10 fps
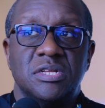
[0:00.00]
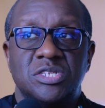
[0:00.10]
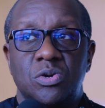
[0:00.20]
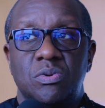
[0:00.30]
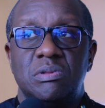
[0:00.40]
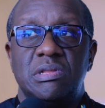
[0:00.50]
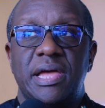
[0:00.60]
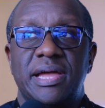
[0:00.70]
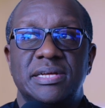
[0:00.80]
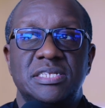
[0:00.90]
So,
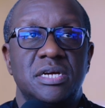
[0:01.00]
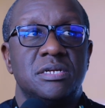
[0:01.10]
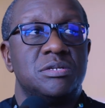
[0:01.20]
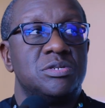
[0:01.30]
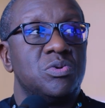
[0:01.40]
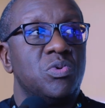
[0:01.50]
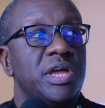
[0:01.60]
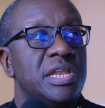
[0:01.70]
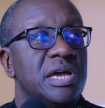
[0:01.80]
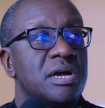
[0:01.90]
like I said,
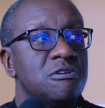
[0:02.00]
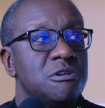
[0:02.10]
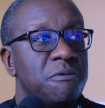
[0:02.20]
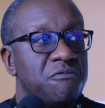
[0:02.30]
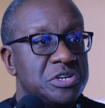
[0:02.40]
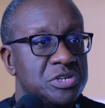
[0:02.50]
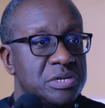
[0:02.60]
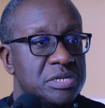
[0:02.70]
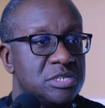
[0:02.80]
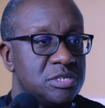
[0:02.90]
in the accounting profession,
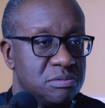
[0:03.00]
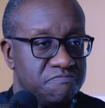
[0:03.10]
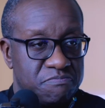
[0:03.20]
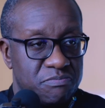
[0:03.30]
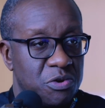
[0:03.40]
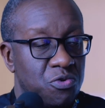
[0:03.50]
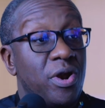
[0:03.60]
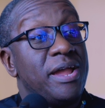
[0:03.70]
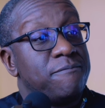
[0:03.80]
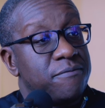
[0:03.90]
it's
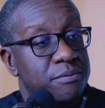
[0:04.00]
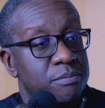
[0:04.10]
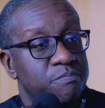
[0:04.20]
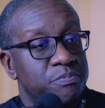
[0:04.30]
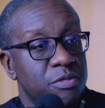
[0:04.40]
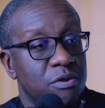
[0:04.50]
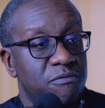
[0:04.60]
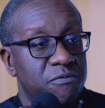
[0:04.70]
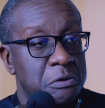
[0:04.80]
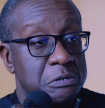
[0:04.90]
ripe
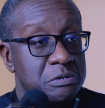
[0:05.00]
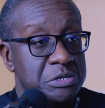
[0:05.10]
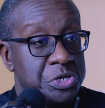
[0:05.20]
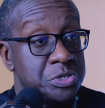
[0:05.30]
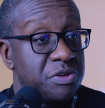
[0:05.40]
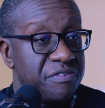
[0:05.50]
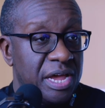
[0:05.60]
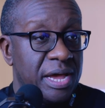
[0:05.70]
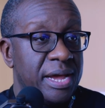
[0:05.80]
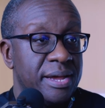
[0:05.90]
for use of
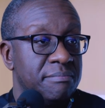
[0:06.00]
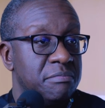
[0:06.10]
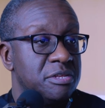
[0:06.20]
AI.